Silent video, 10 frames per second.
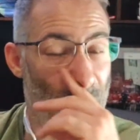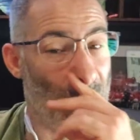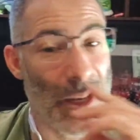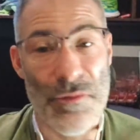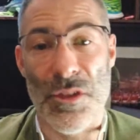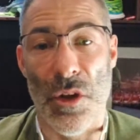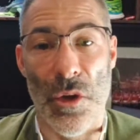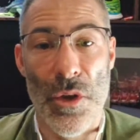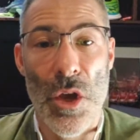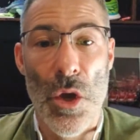I'd love to
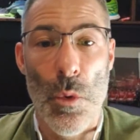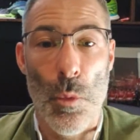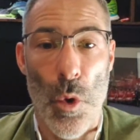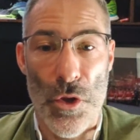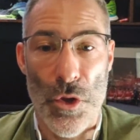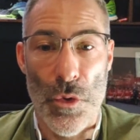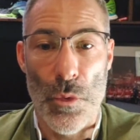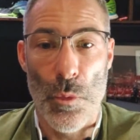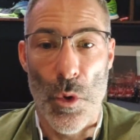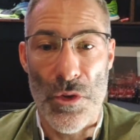know what you
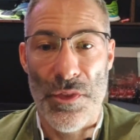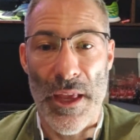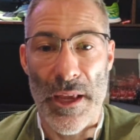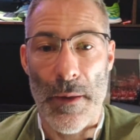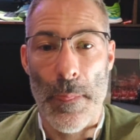think.